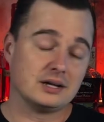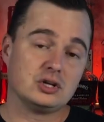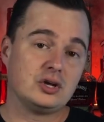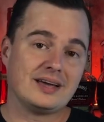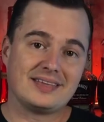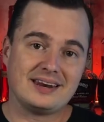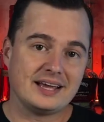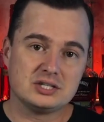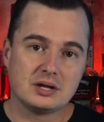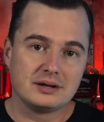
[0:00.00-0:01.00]
you got that
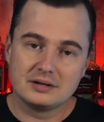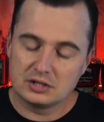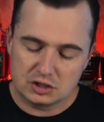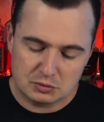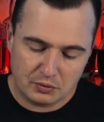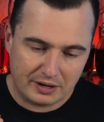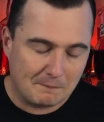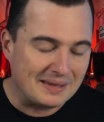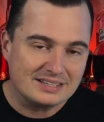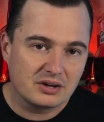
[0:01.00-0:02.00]
nice sprig of
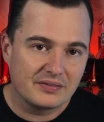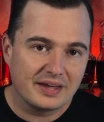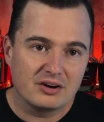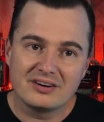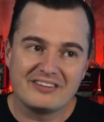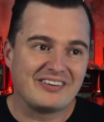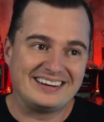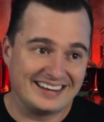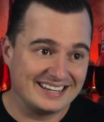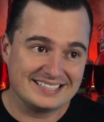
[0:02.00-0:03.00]
mint on there, if I
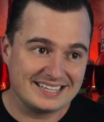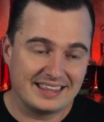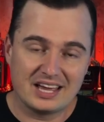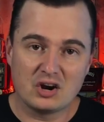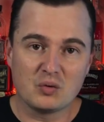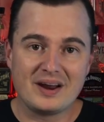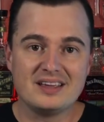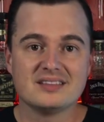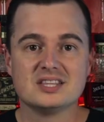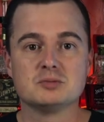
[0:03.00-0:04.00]
didn't say that
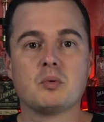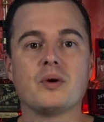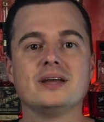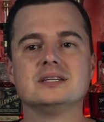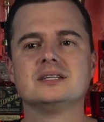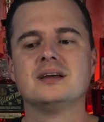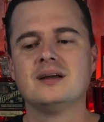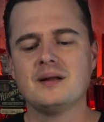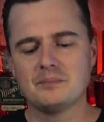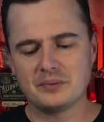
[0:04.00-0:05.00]
already at this point.
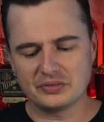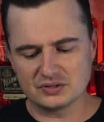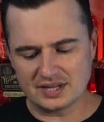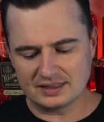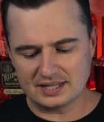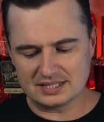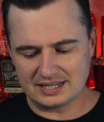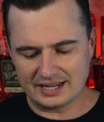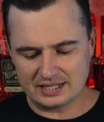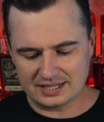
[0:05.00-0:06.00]
But there's like this
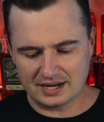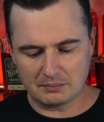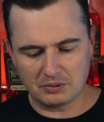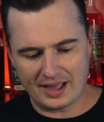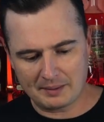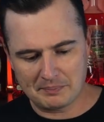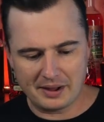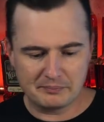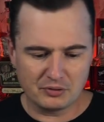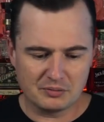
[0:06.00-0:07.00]
nice kind of black
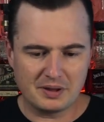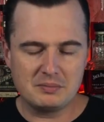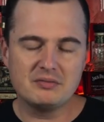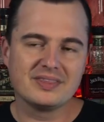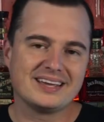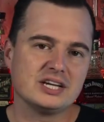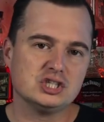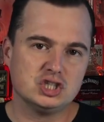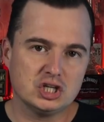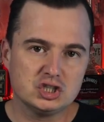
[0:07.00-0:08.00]
pepper, or maybe even like a
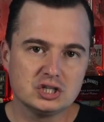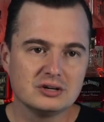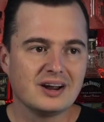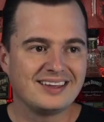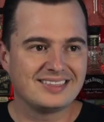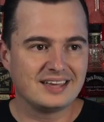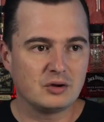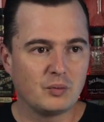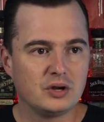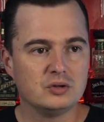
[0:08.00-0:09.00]
ginger. I
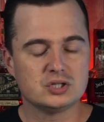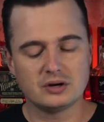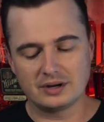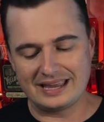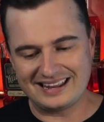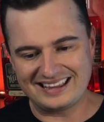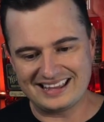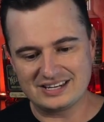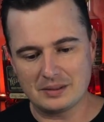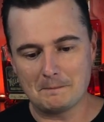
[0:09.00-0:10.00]
think when you start getting
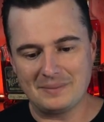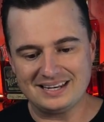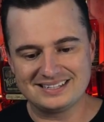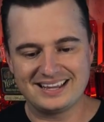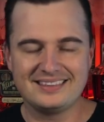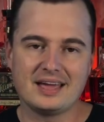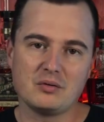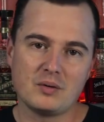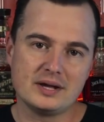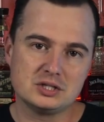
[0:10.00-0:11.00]
into mint and that
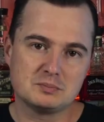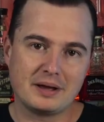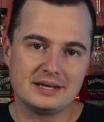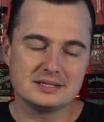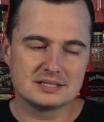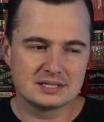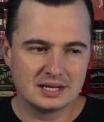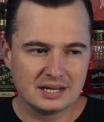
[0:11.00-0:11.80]
rice spice,